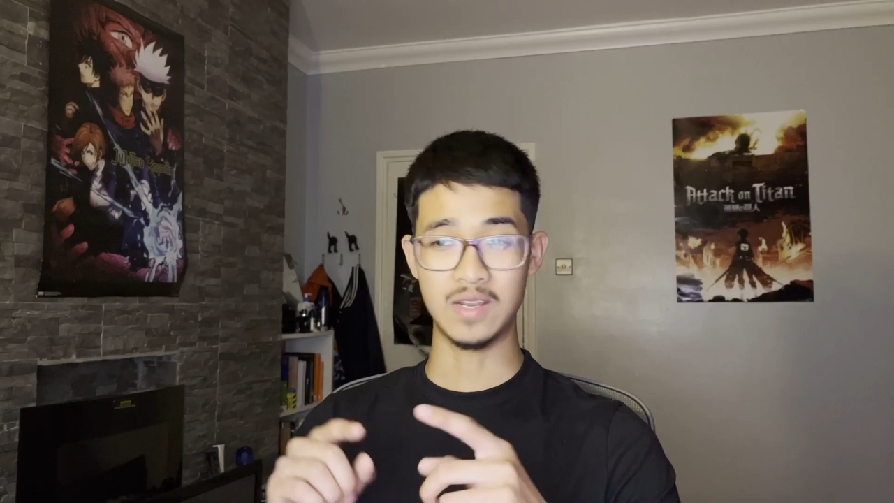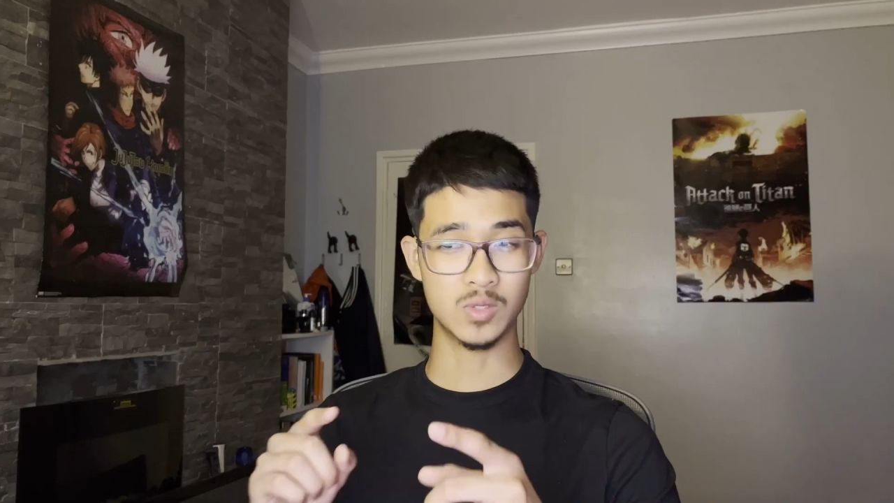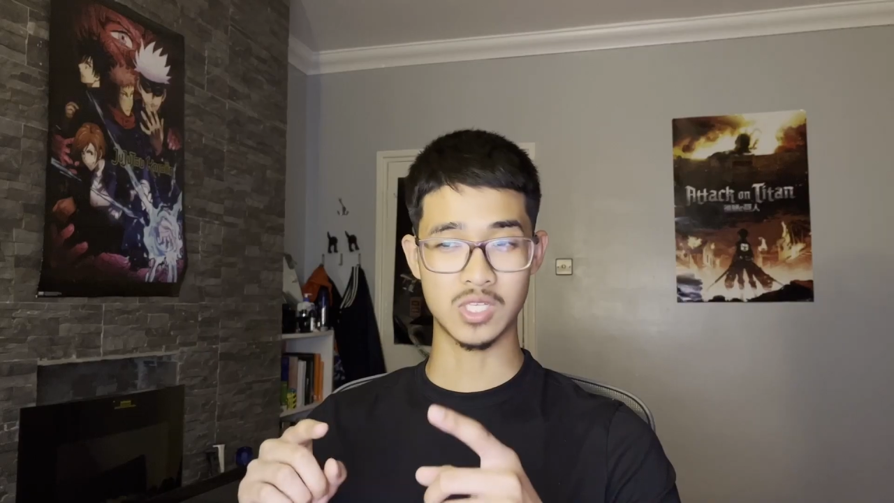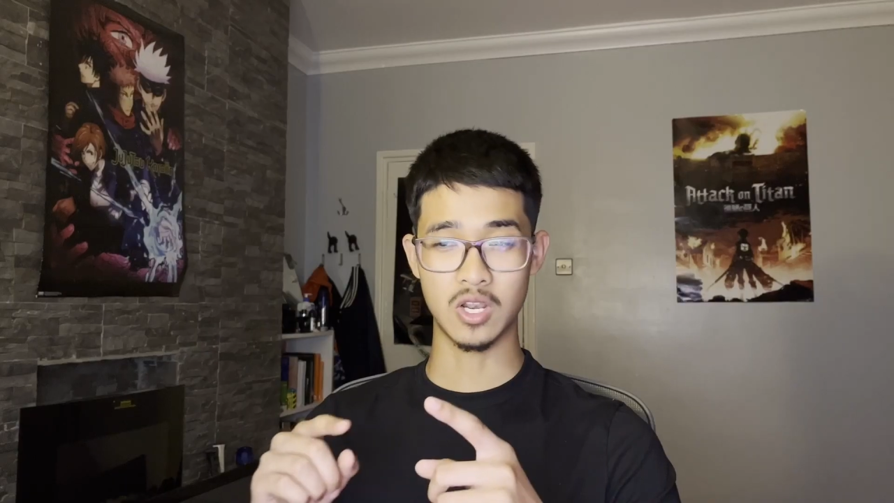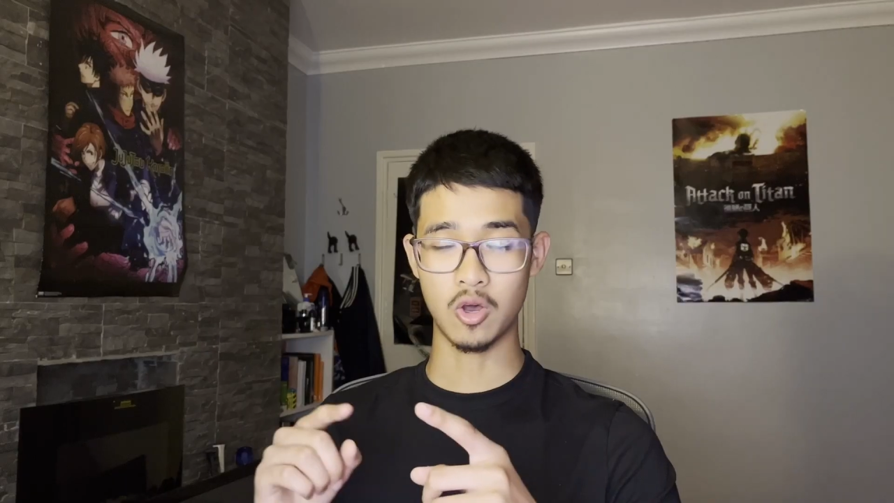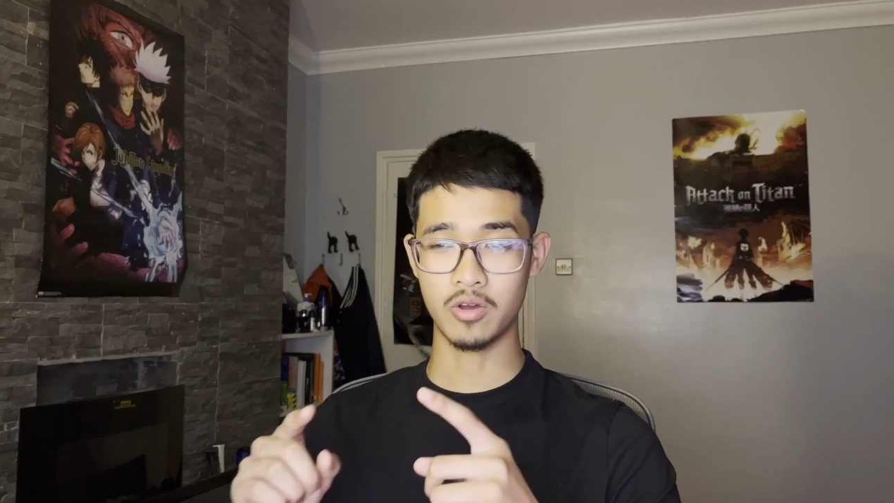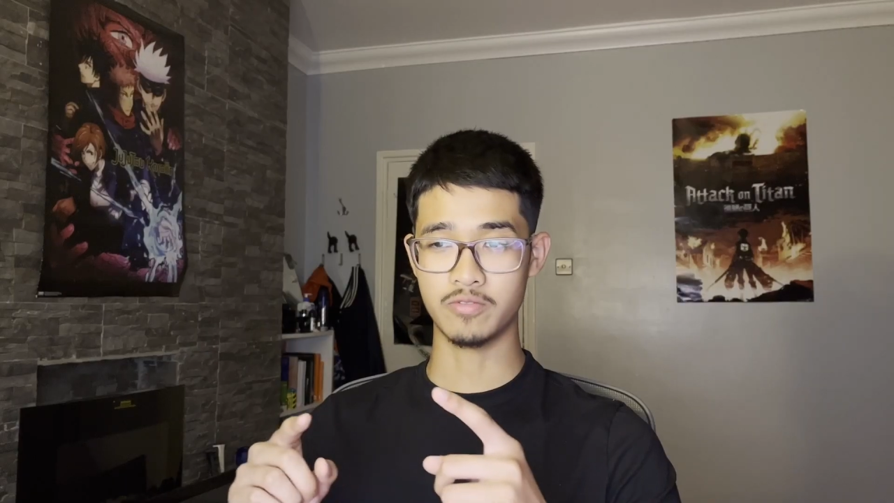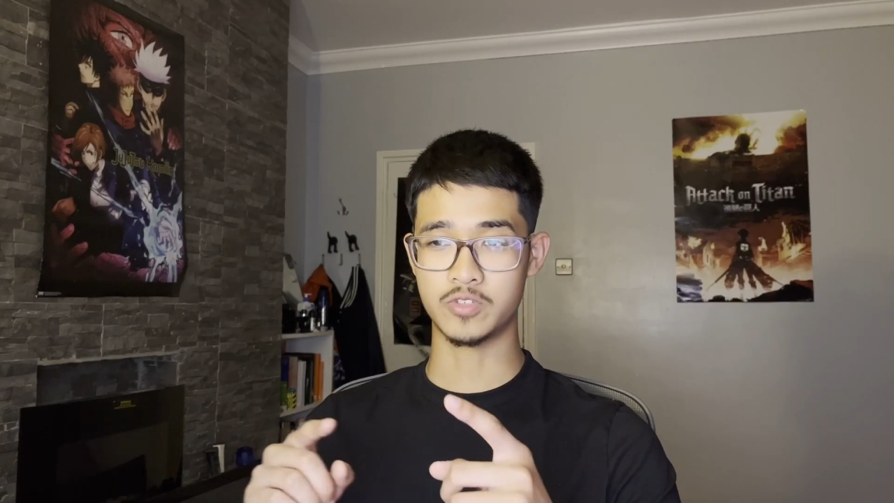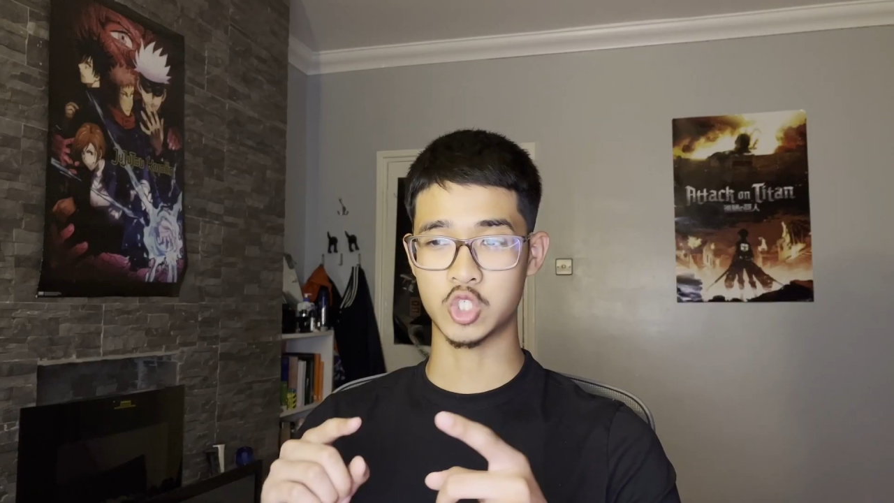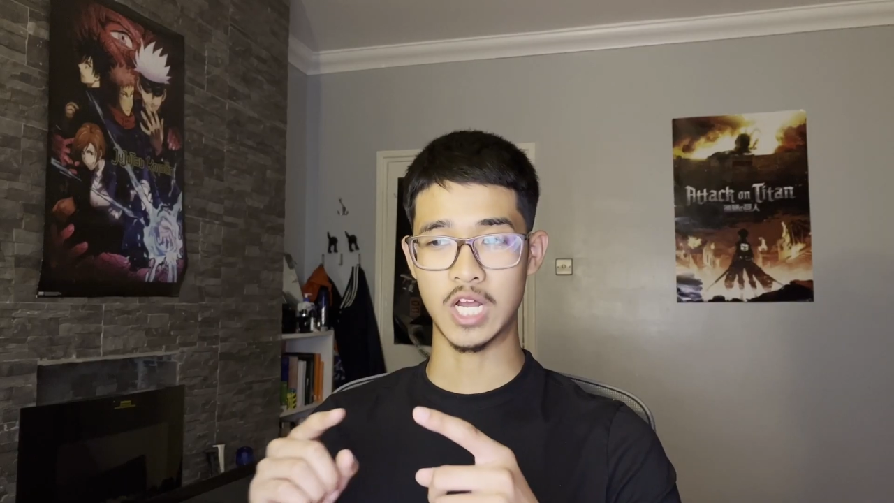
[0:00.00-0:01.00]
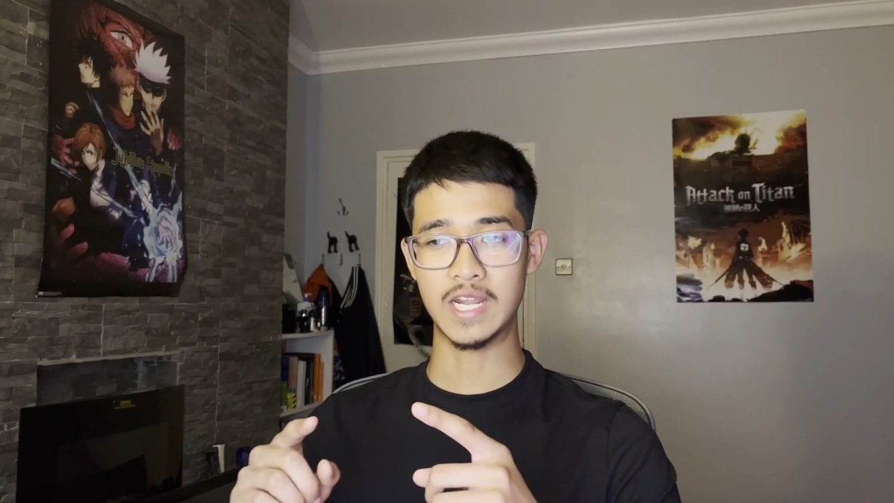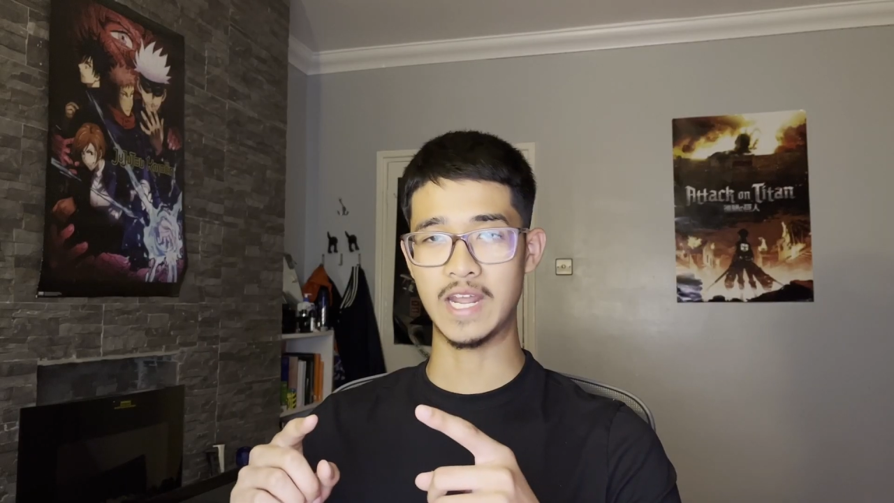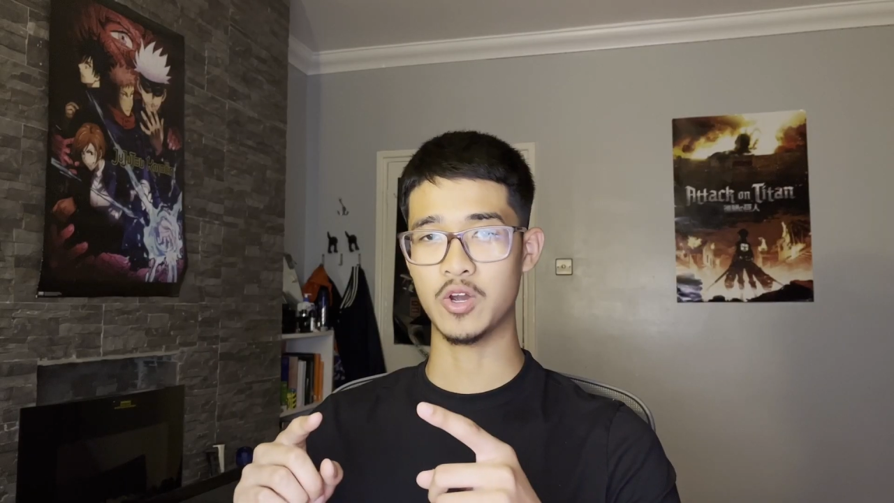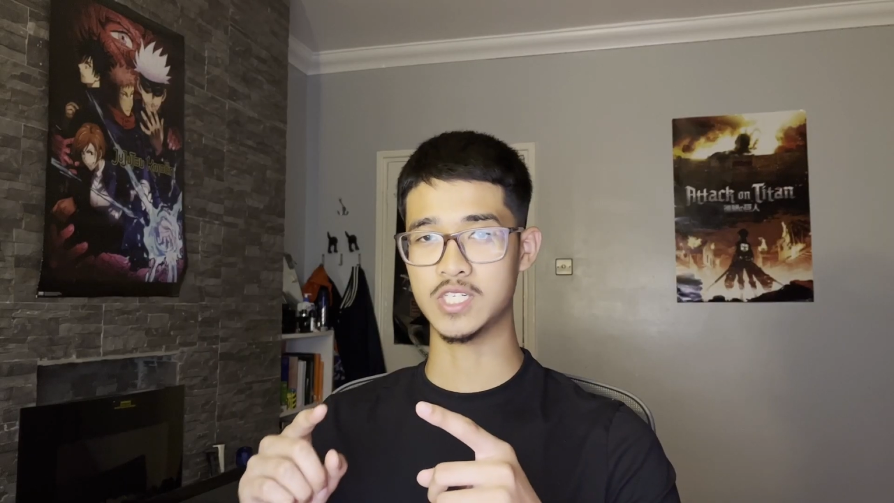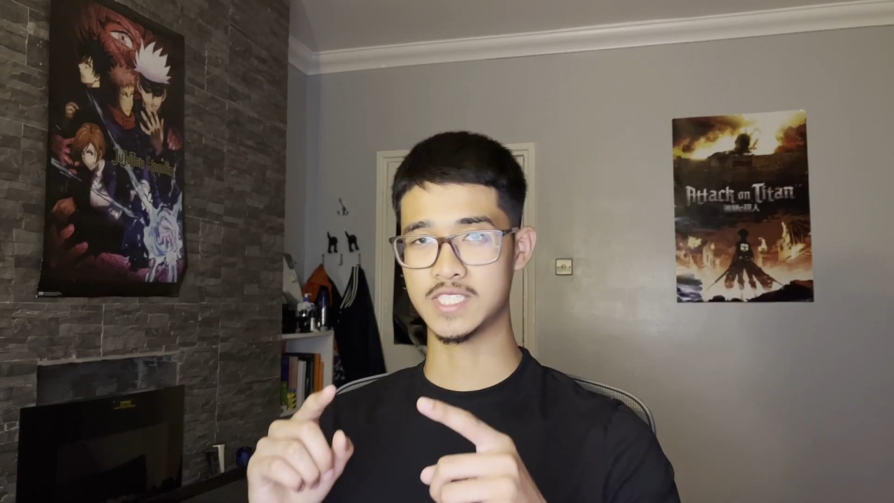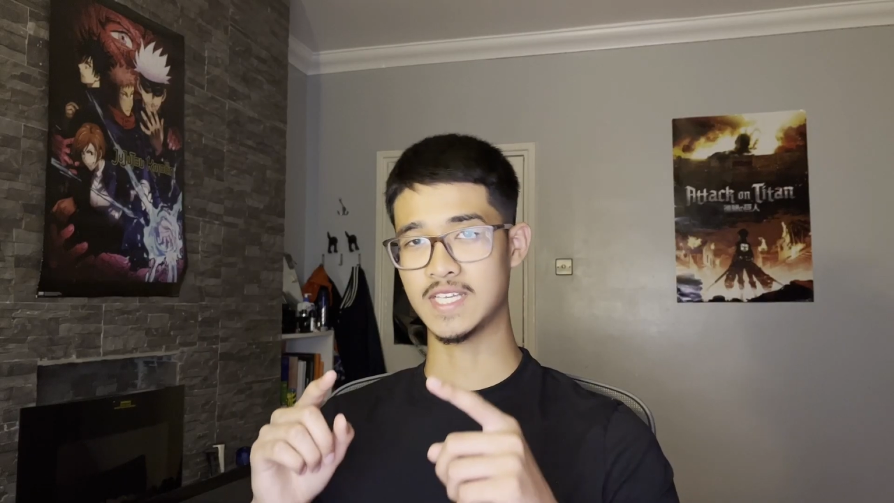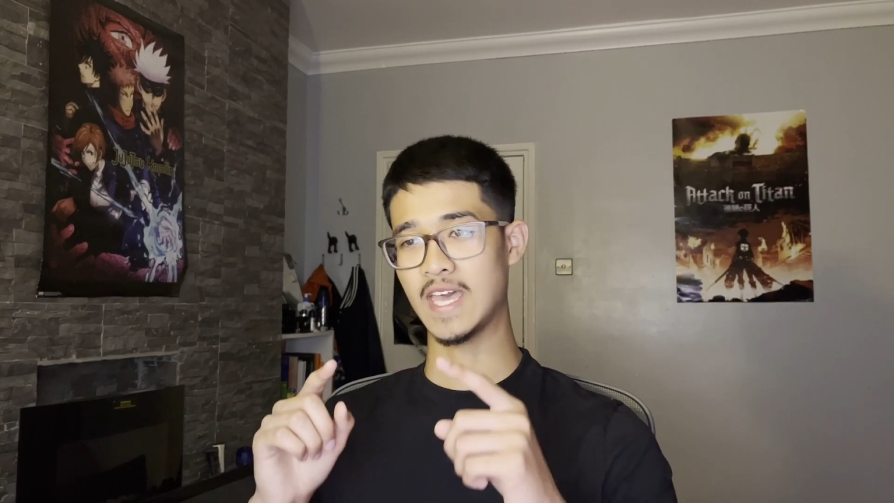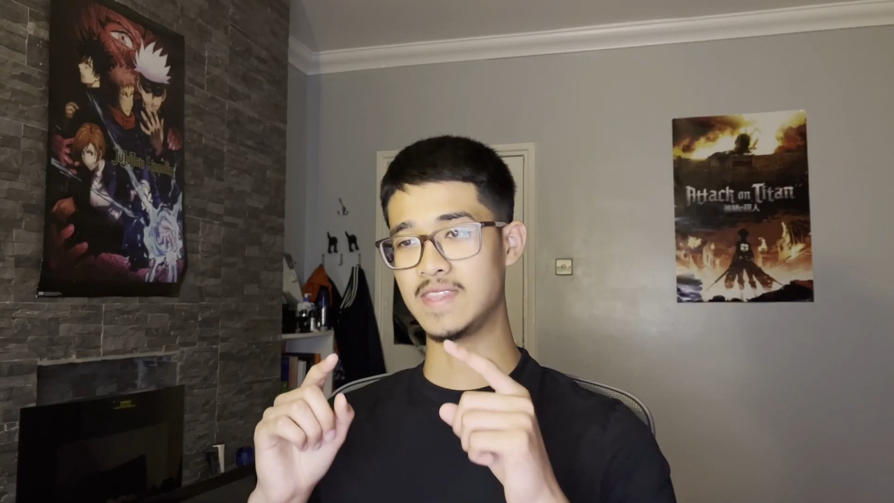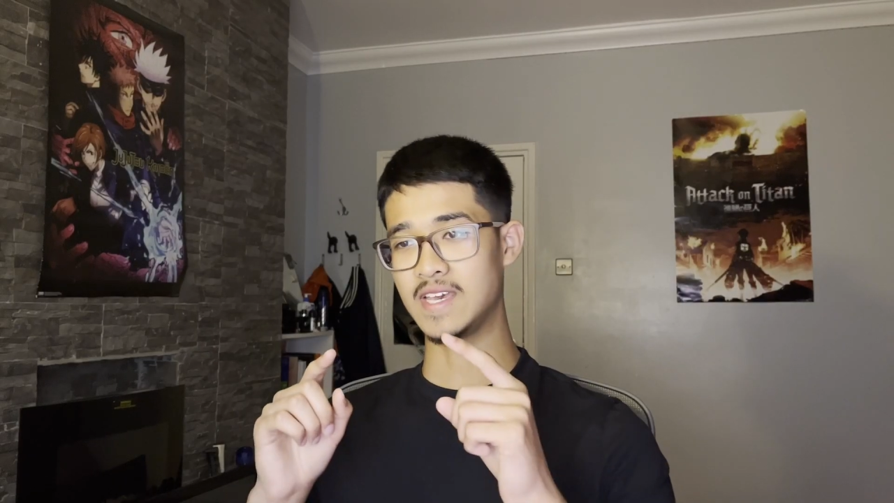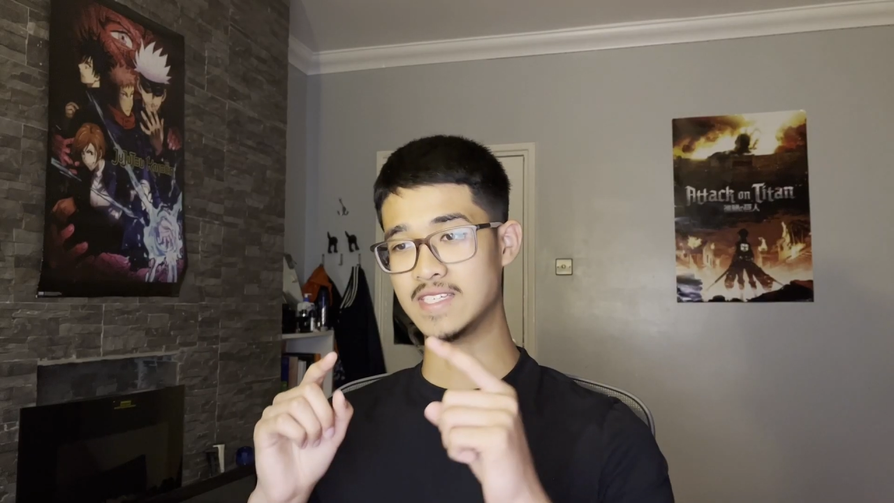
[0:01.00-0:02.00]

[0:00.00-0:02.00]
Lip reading: it was a lot of trial and error just to get the